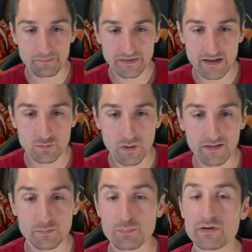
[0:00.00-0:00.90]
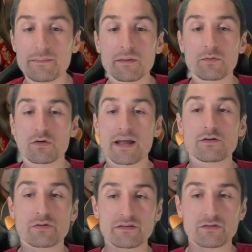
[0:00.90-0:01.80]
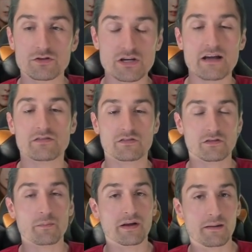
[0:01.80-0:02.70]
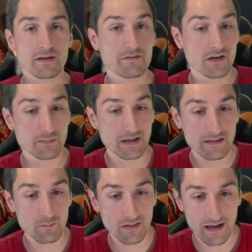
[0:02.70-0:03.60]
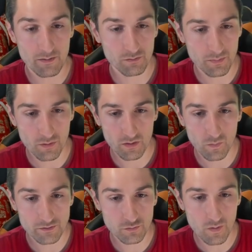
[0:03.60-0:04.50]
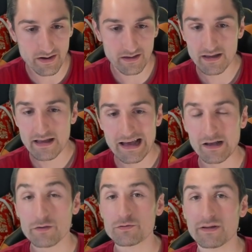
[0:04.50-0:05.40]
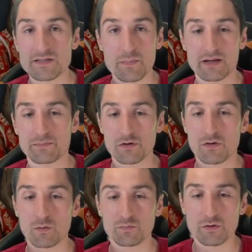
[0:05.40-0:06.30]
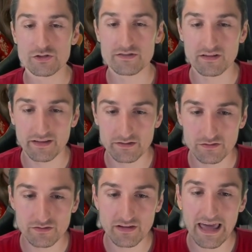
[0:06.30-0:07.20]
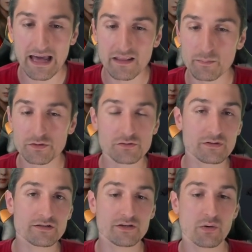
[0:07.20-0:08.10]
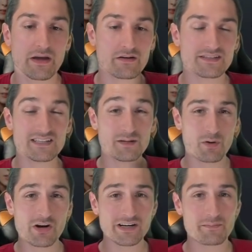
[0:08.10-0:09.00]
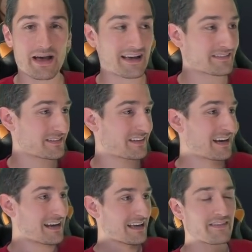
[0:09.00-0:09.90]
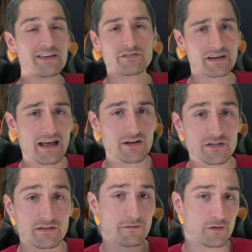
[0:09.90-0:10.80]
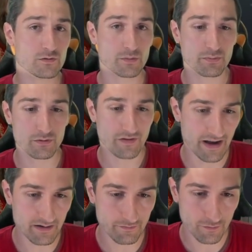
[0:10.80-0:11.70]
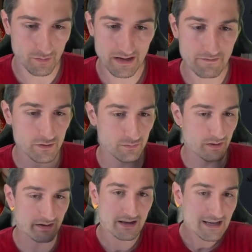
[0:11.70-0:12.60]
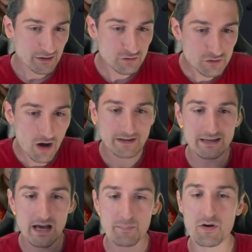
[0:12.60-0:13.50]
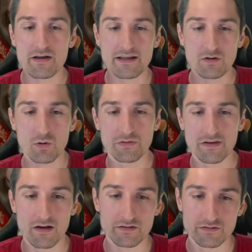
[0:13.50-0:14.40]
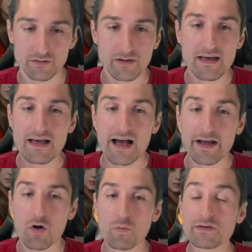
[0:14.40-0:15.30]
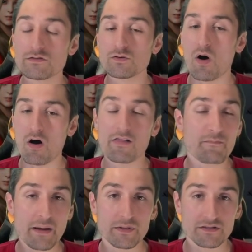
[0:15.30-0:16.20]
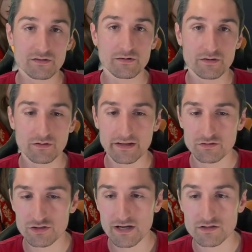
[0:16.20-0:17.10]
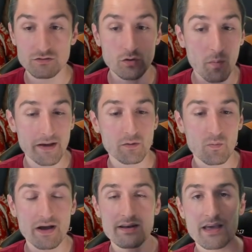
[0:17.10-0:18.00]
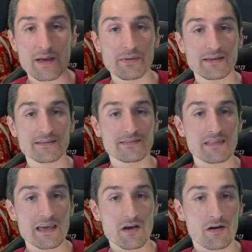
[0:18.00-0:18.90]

as well as premium grade crystal chests start becoming available at rapport 120. I also like to pick up the Crow's Merchant Elixirs and the Patrigio Guaranteed Bargain Passes. These are kind of just a future-proof item for me. I've just been stocking up on and holding on to. I always do all of my material exchanges no matter what, because they